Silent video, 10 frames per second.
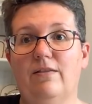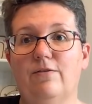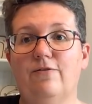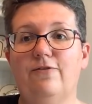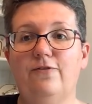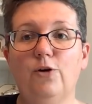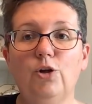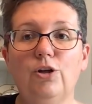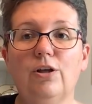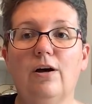They're
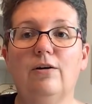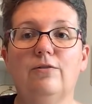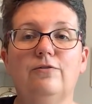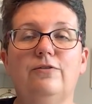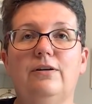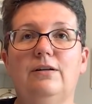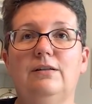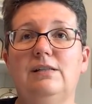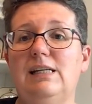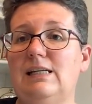full of
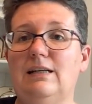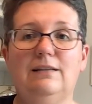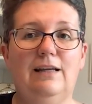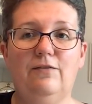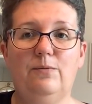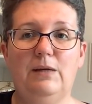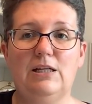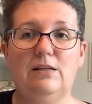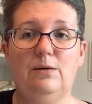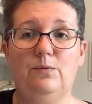detailed
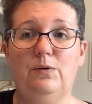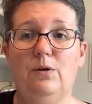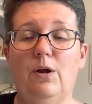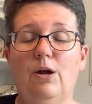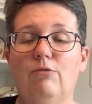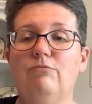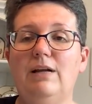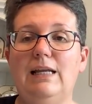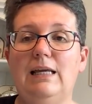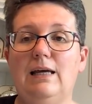information that would
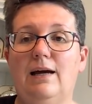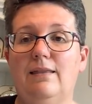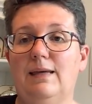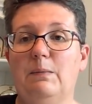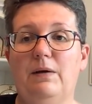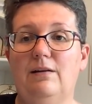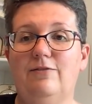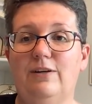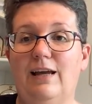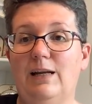really, I think,
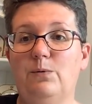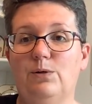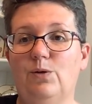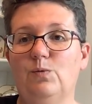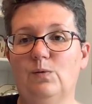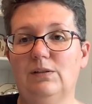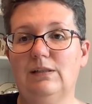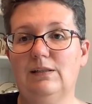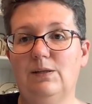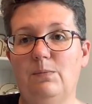benefit anyone who's
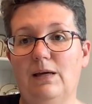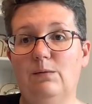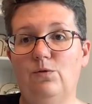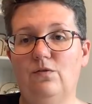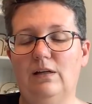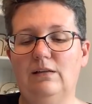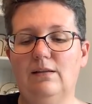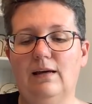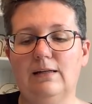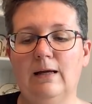wanting to make a move into
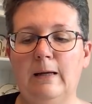that.